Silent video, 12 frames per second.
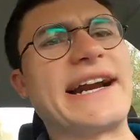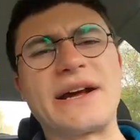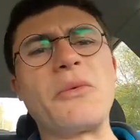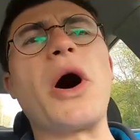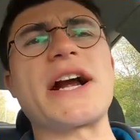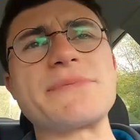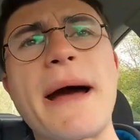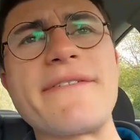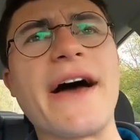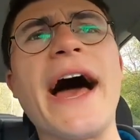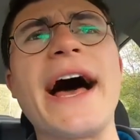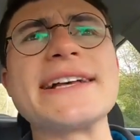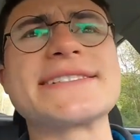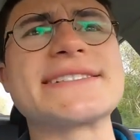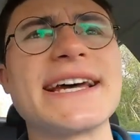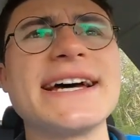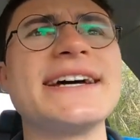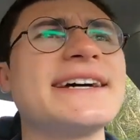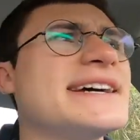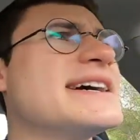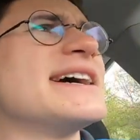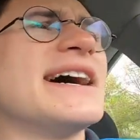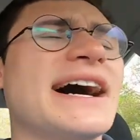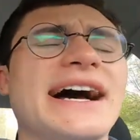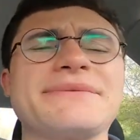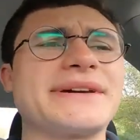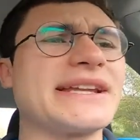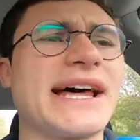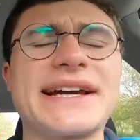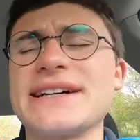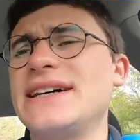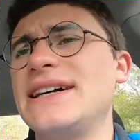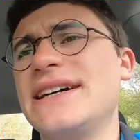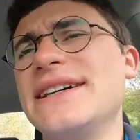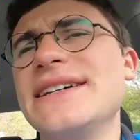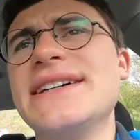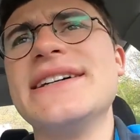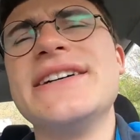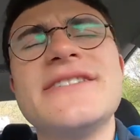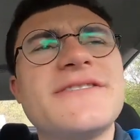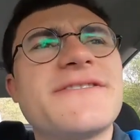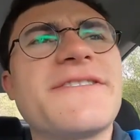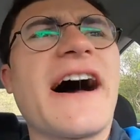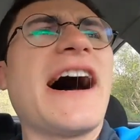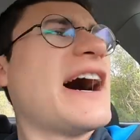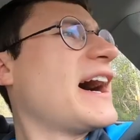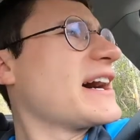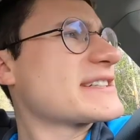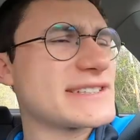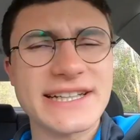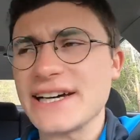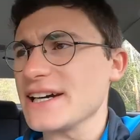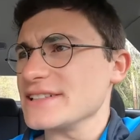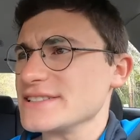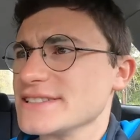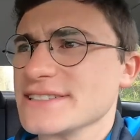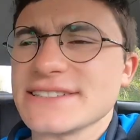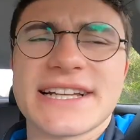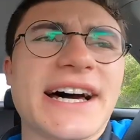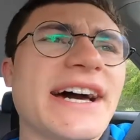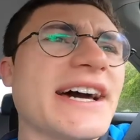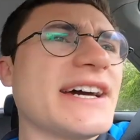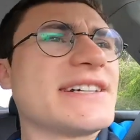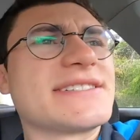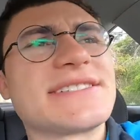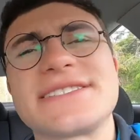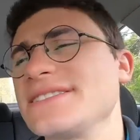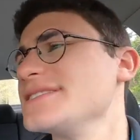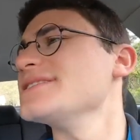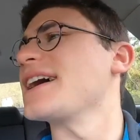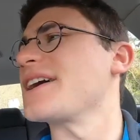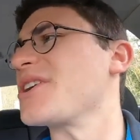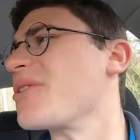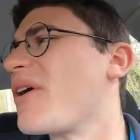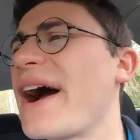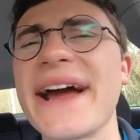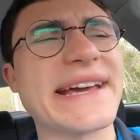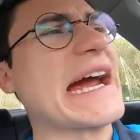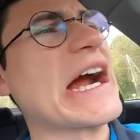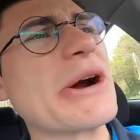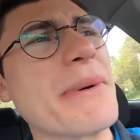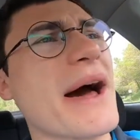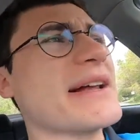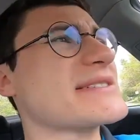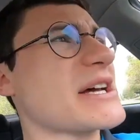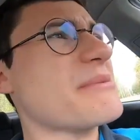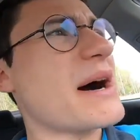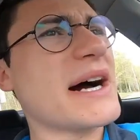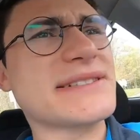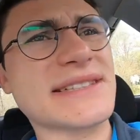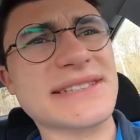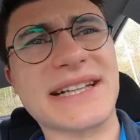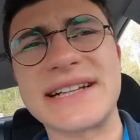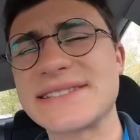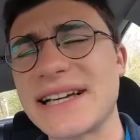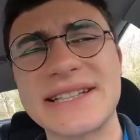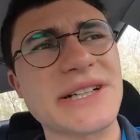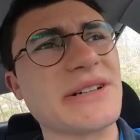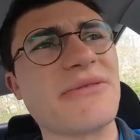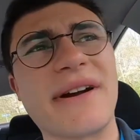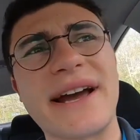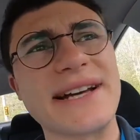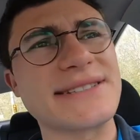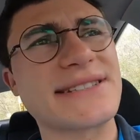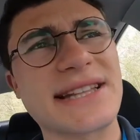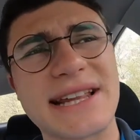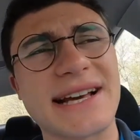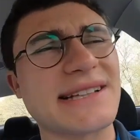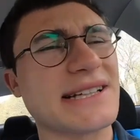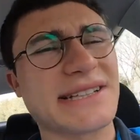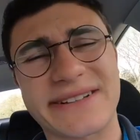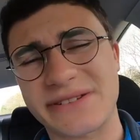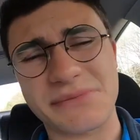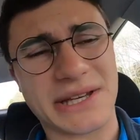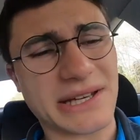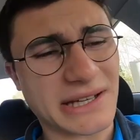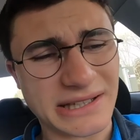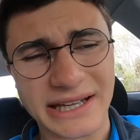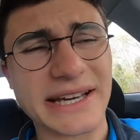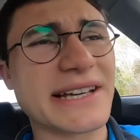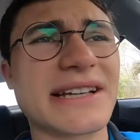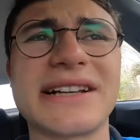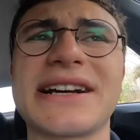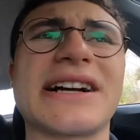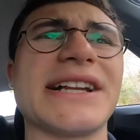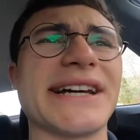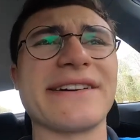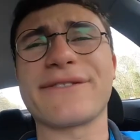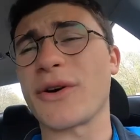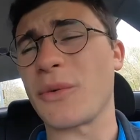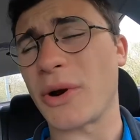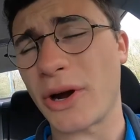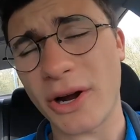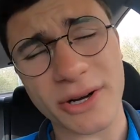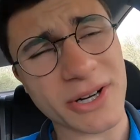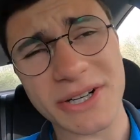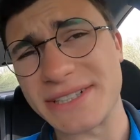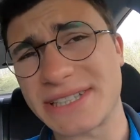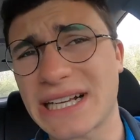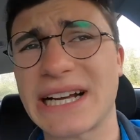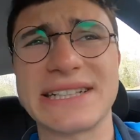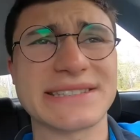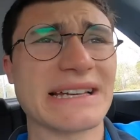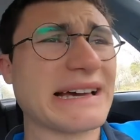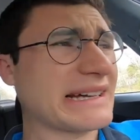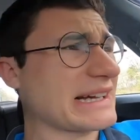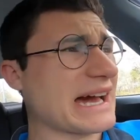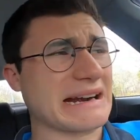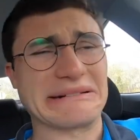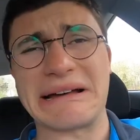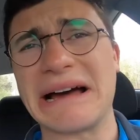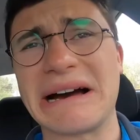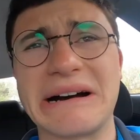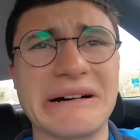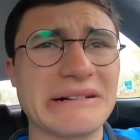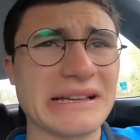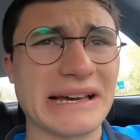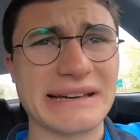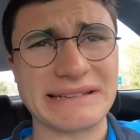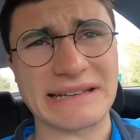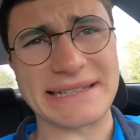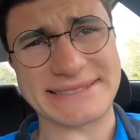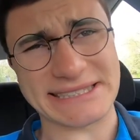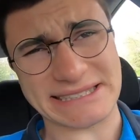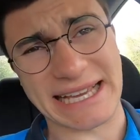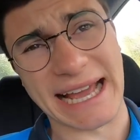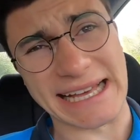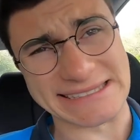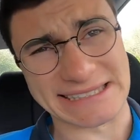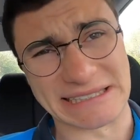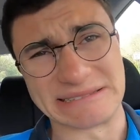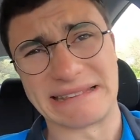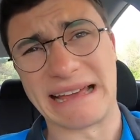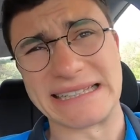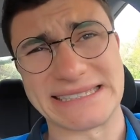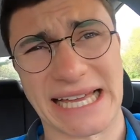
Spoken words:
didn't wash my vest. I mean, like, fuck, dude. Like, I don't know why I care about it so much. Is it because, like, you're raised to think, like, you have to be, like clean for work? Or is it because, like, I don't know, like, I just can't do this